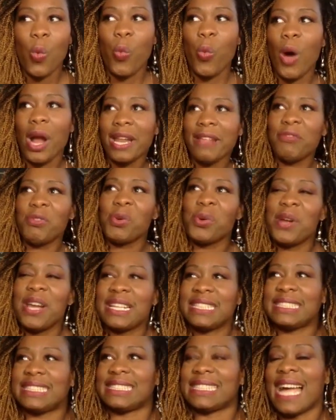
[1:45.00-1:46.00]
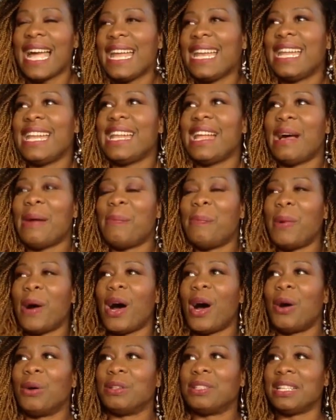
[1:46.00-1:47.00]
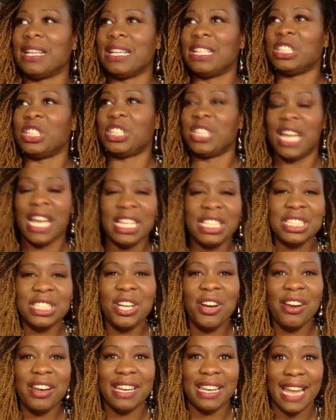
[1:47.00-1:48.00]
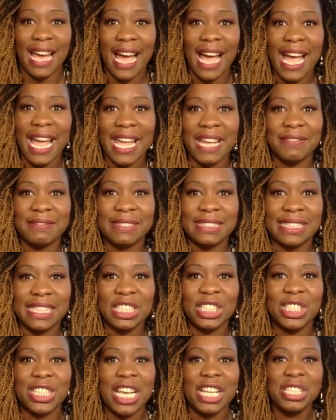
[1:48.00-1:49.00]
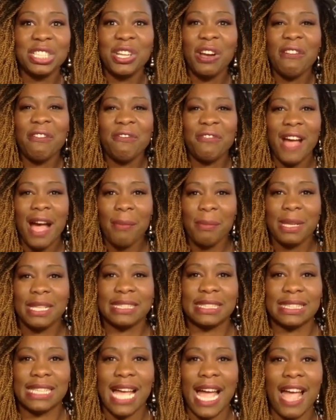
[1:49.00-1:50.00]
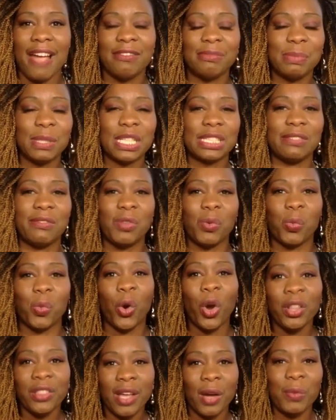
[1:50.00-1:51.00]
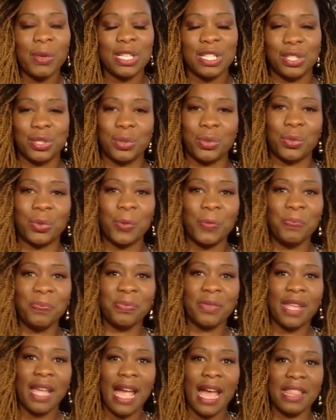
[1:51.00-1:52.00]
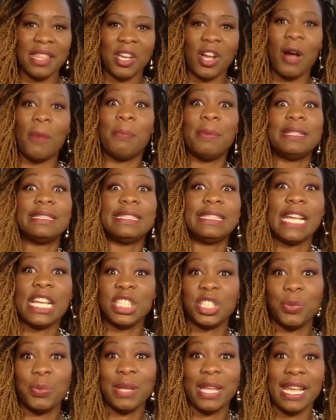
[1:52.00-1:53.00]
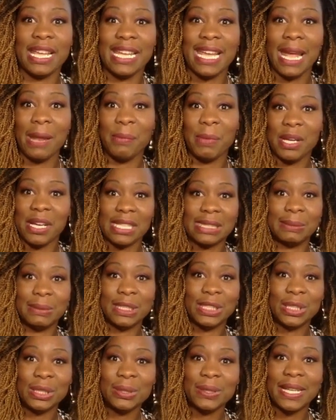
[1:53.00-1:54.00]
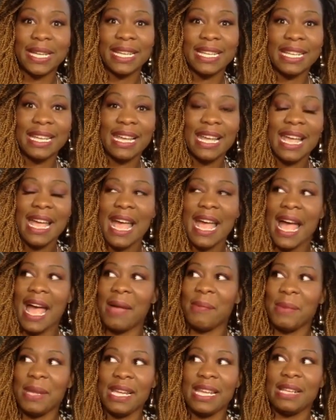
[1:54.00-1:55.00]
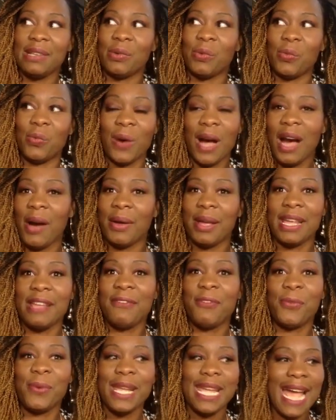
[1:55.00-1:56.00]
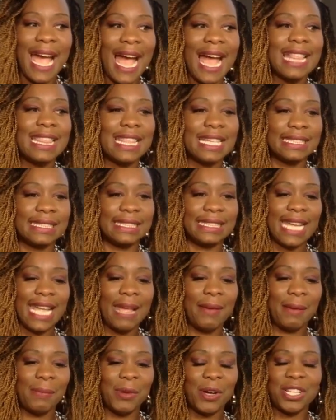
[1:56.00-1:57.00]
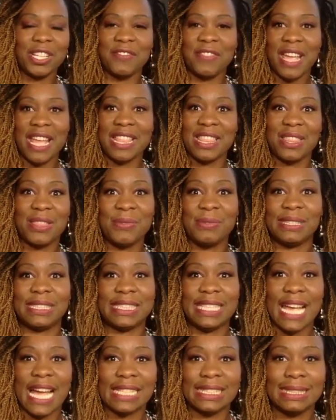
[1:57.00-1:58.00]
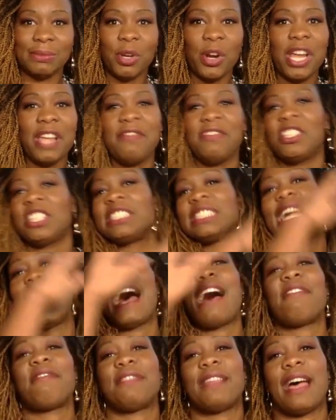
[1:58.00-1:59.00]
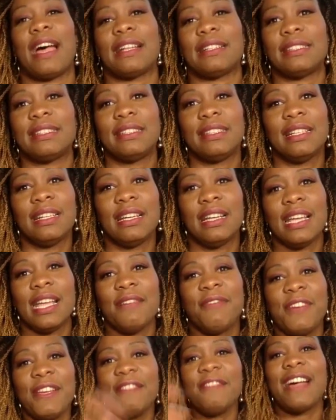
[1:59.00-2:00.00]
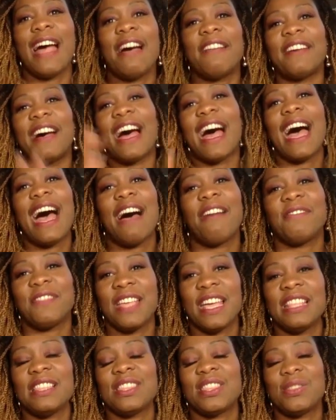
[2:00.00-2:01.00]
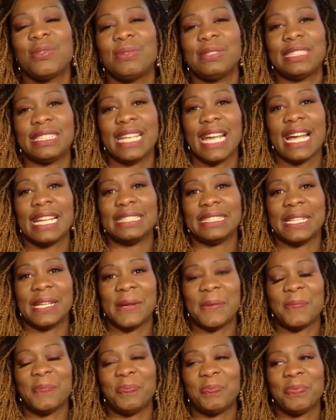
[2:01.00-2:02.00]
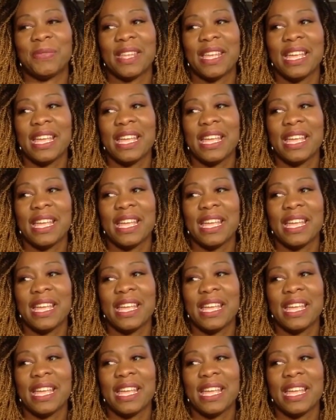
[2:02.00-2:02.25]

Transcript: What if we were excited about changing our lives and changing our families' lives because of the work that we do and the compensation we can get because we do it. I mean, wow, if we had the same amount of enthusiasm, or even just half that, if we even have half the enthusiasm